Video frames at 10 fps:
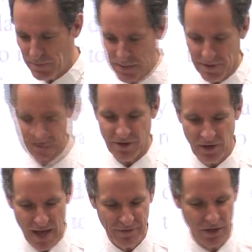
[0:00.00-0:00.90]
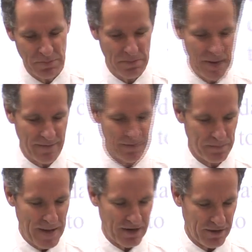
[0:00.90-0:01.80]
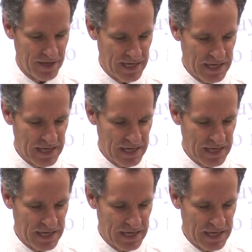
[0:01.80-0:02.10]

to people that their life could be better,